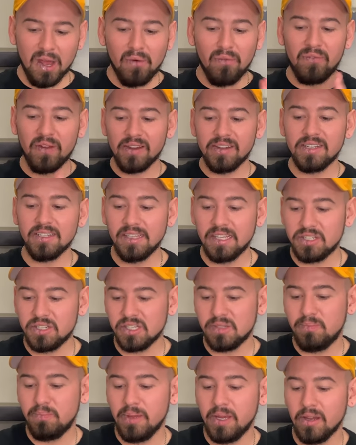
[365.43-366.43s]
Very
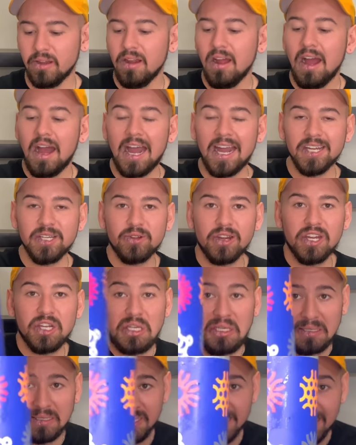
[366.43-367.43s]
delicious beer.
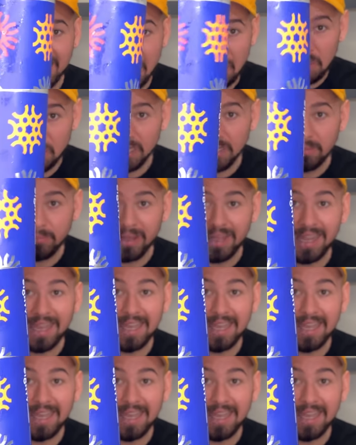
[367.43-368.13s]
Hydration Station by